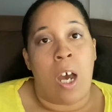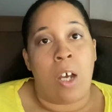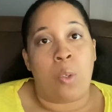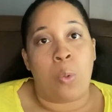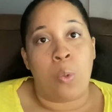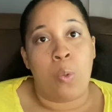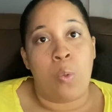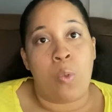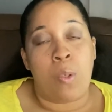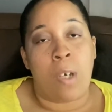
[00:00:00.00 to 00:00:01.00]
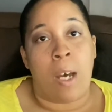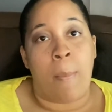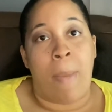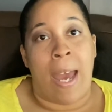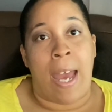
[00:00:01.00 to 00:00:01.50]
cruise
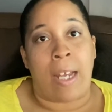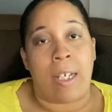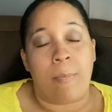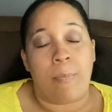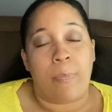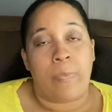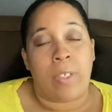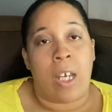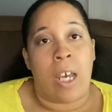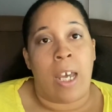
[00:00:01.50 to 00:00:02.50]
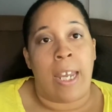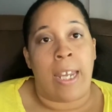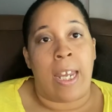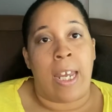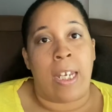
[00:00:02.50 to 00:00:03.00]
back,
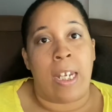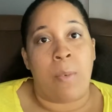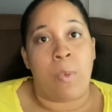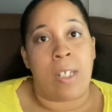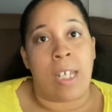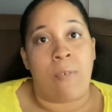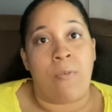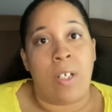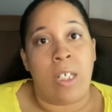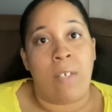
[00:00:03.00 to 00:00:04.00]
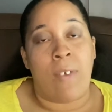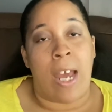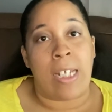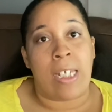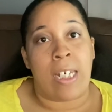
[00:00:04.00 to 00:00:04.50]
and it was a fully
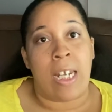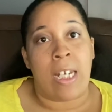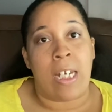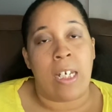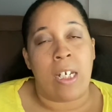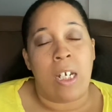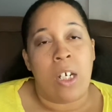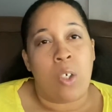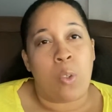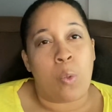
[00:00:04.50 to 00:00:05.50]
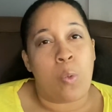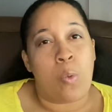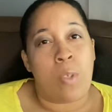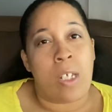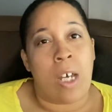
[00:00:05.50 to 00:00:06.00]
vaccinated
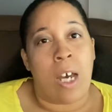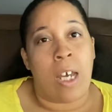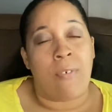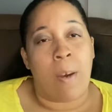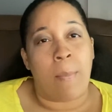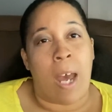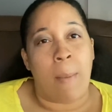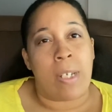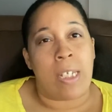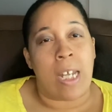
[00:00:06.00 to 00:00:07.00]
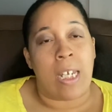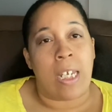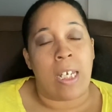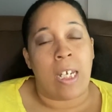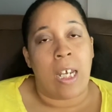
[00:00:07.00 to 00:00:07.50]
cruise, if I'm not
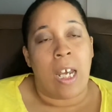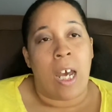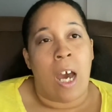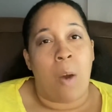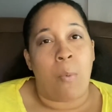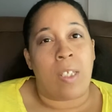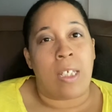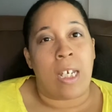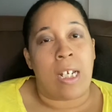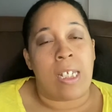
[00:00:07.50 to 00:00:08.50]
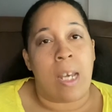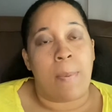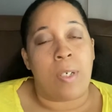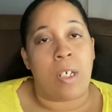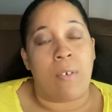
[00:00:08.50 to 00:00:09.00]
mistaken, with the
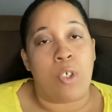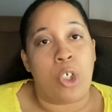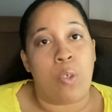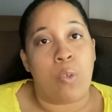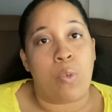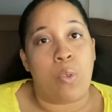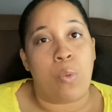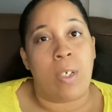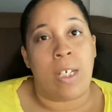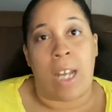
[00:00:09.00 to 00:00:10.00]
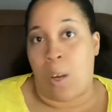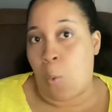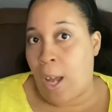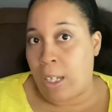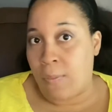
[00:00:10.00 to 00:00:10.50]
exception of children who did not
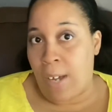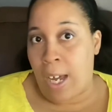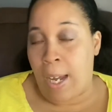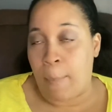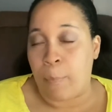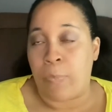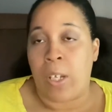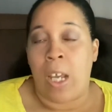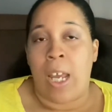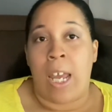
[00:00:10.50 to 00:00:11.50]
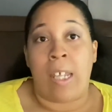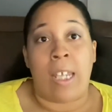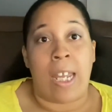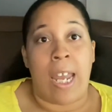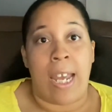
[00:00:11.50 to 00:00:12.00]
qualify, and
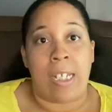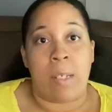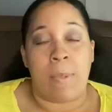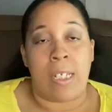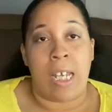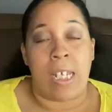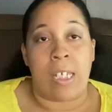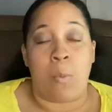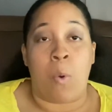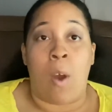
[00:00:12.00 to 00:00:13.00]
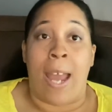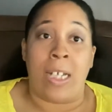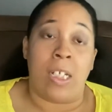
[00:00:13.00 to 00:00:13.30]
they had to be tested. Well, actually,